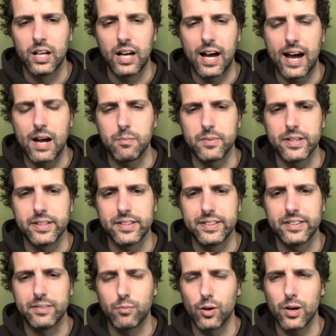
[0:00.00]
Um,
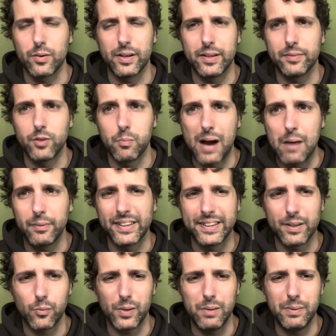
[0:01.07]
we're, it, the Bible says
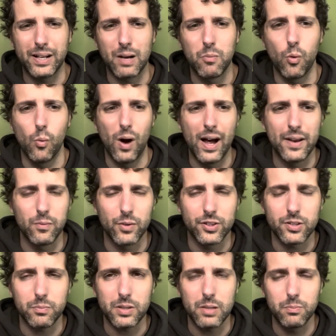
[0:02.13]
that we become one with
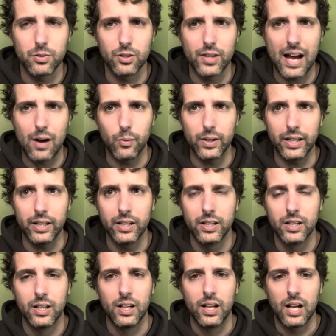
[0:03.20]
the people that we
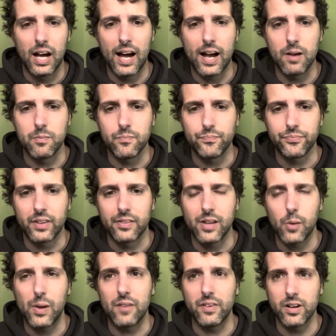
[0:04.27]
um, that
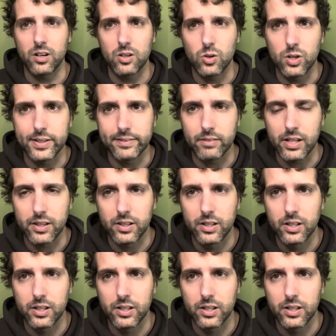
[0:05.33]
we have intercourse with.